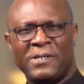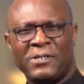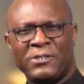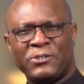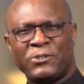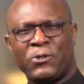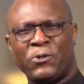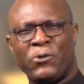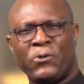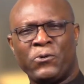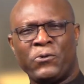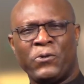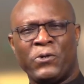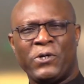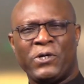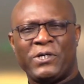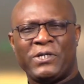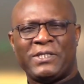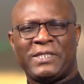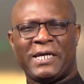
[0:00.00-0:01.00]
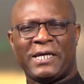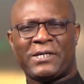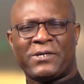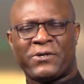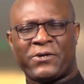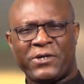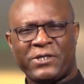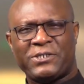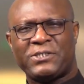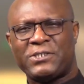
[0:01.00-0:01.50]
So the
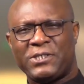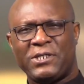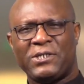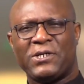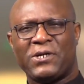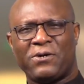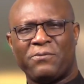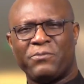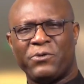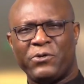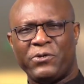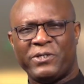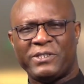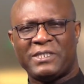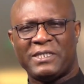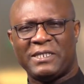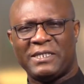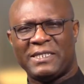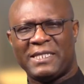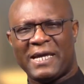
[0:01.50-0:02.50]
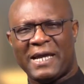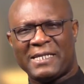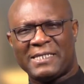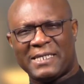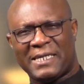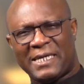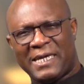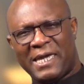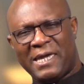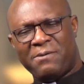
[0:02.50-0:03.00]
Christian community
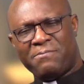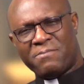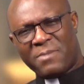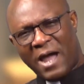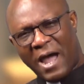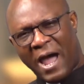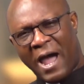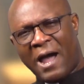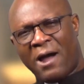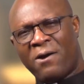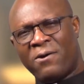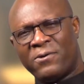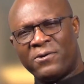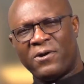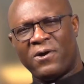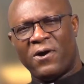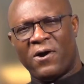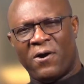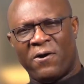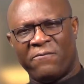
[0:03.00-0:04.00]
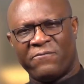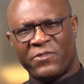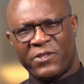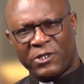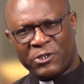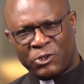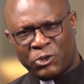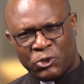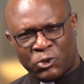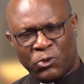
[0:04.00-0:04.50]
that came out of
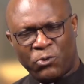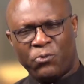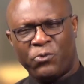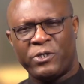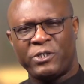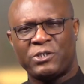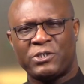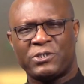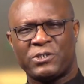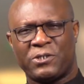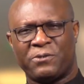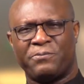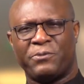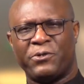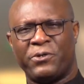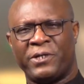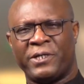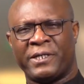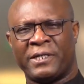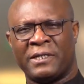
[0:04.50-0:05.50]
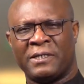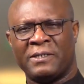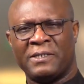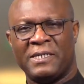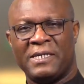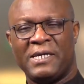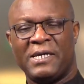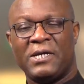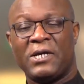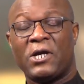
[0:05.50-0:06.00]
the Jewish community
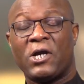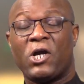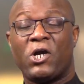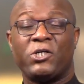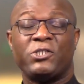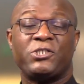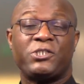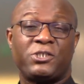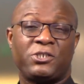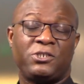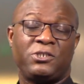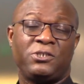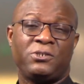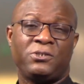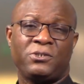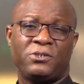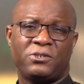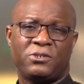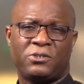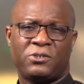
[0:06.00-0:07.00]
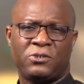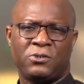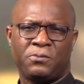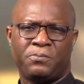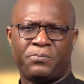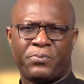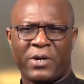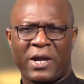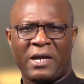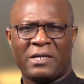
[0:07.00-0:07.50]
continued to
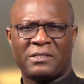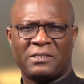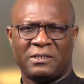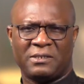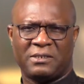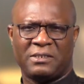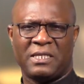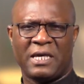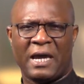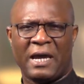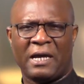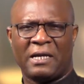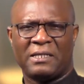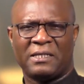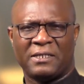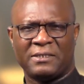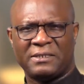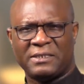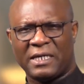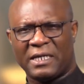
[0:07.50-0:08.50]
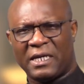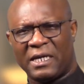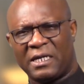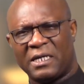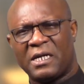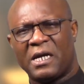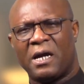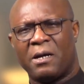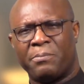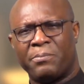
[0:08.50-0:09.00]
practice that, the
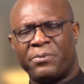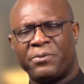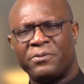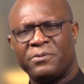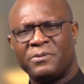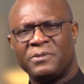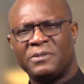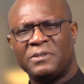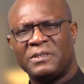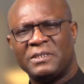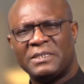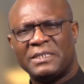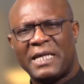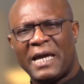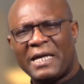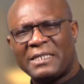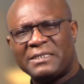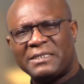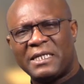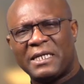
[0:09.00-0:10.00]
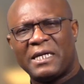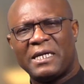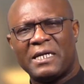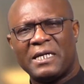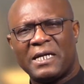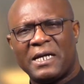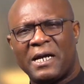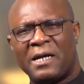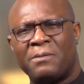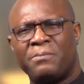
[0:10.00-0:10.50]
second cup. That
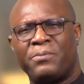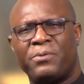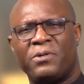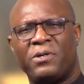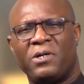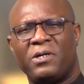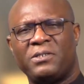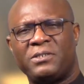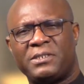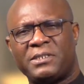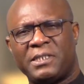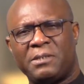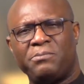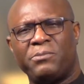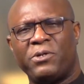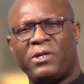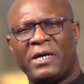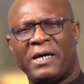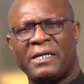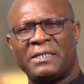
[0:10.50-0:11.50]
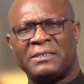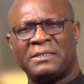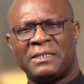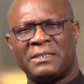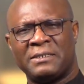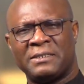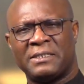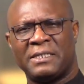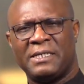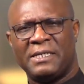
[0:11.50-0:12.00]
second cup
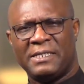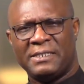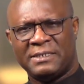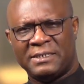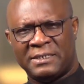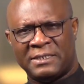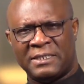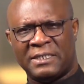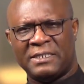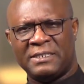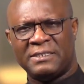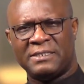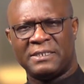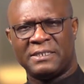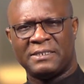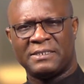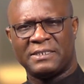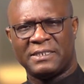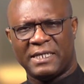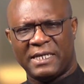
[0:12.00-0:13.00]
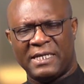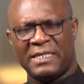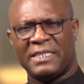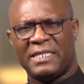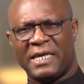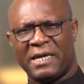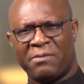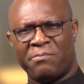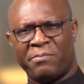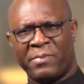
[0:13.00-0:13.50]
symbolizes Jesus in
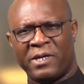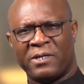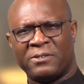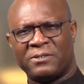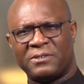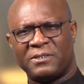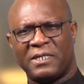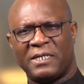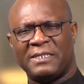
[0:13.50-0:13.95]
their midst.